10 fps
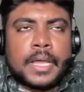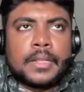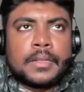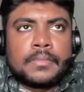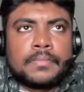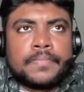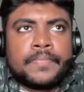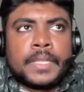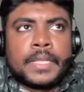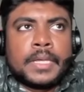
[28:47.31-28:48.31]
And
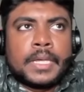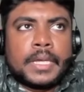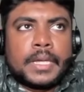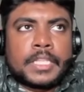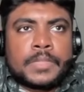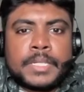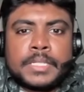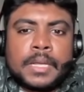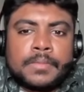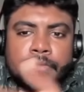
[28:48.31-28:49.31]

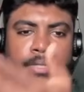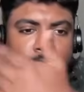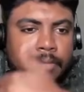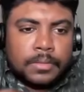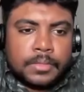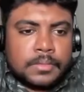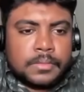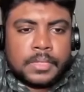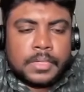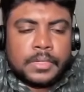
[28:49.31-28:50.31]
Express comes with
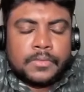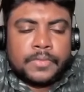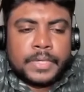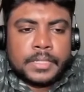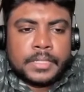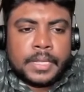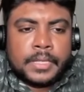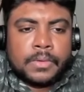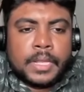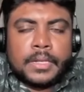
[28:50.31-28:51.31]
those features,
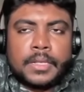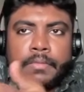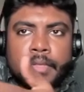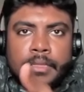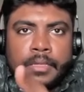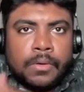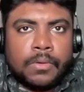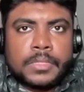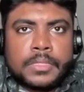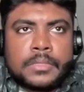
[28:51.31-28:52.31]
like you can deal with
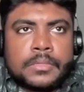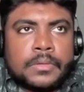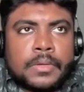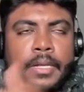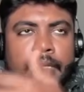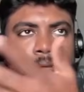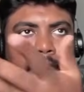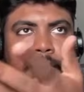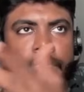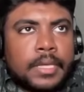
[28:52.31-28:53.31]
CORS, you can deal with